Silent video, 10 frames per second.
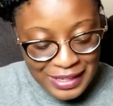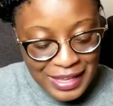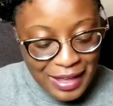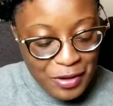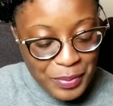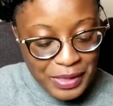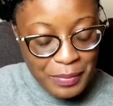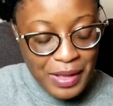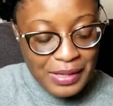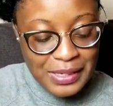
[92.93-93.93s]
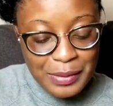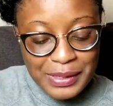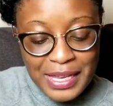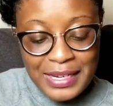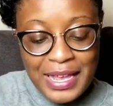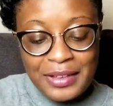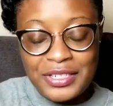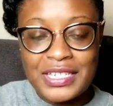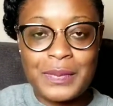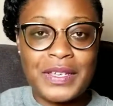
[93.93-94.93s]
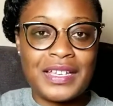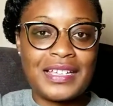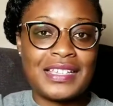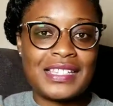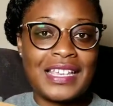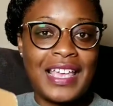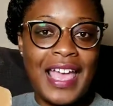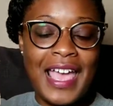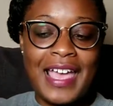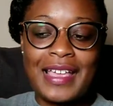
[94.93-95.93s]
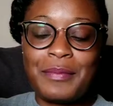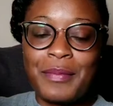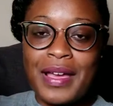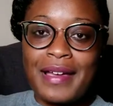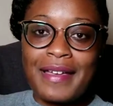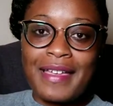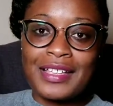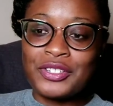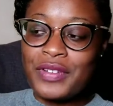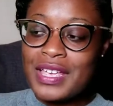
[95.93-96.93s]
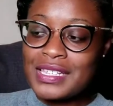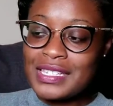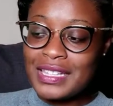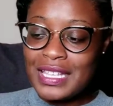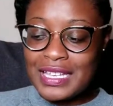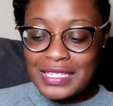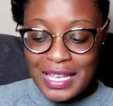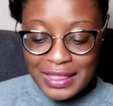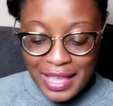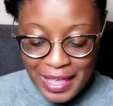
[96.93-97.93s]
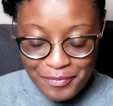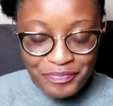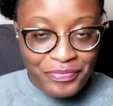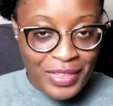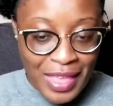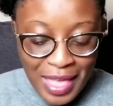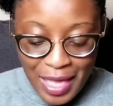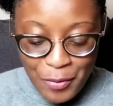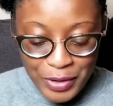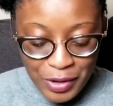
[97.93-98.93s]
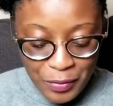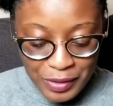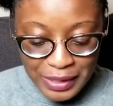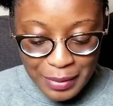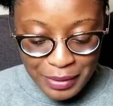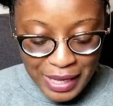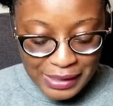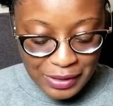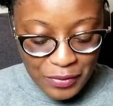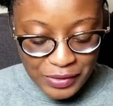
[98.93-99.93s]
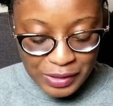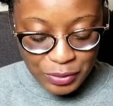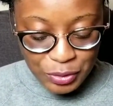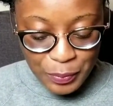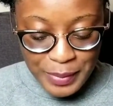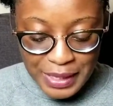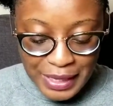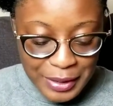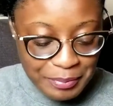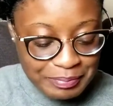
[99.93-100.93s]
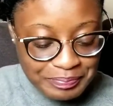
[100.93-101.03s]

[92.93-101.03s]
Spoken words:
I opened the box upside down just because it had my address and things like that, and we don't want that blasted over social media.